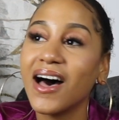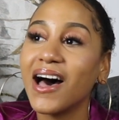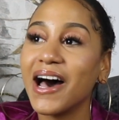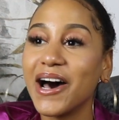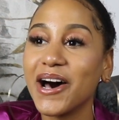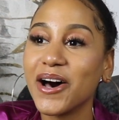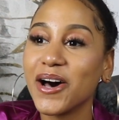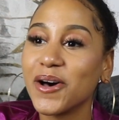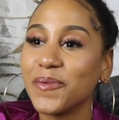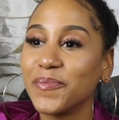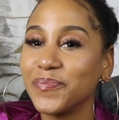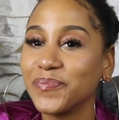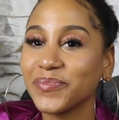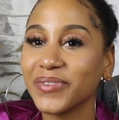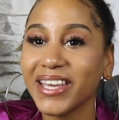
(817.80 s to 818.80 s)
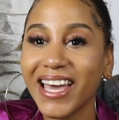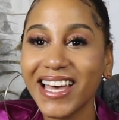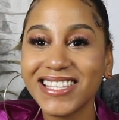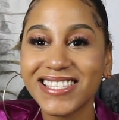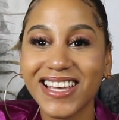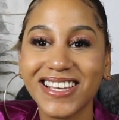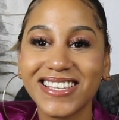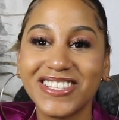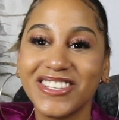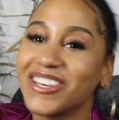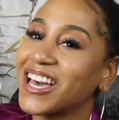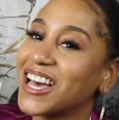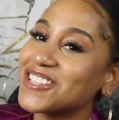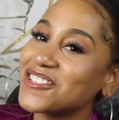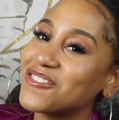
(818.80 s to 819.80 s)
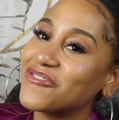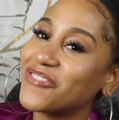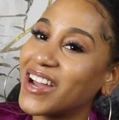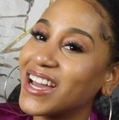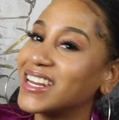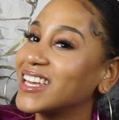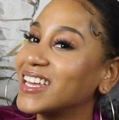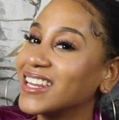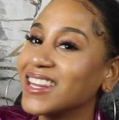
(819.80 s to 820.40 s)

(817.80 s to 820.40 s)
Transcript: Yeah, so I'll see you guys on Friday.